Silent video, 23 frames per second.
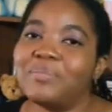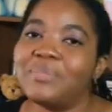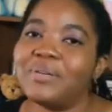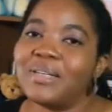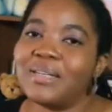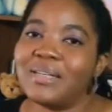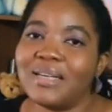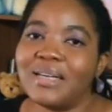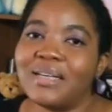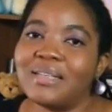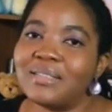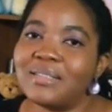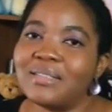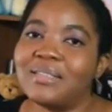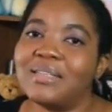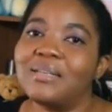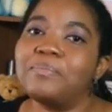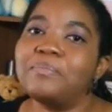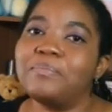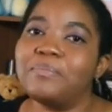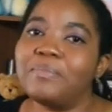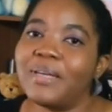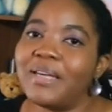yes, it
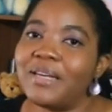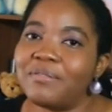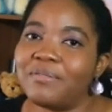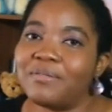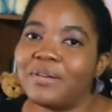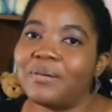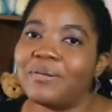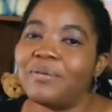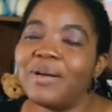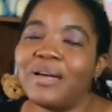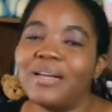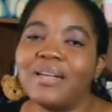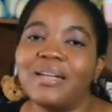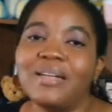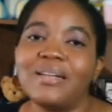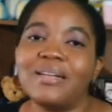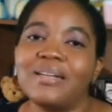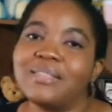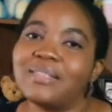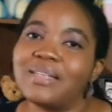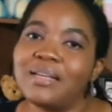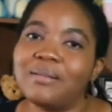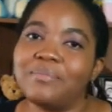may require that
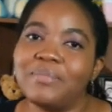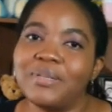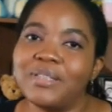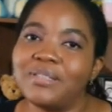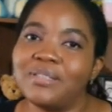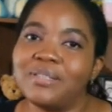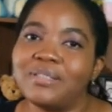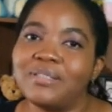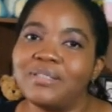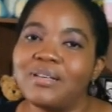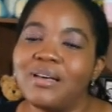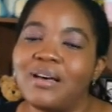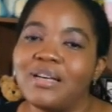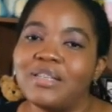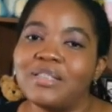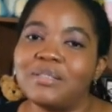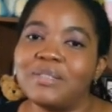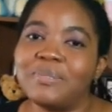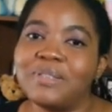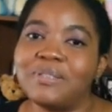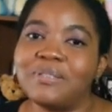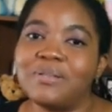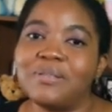there's admission to
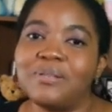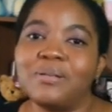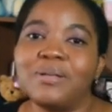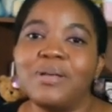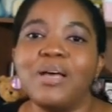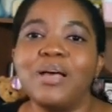hospital,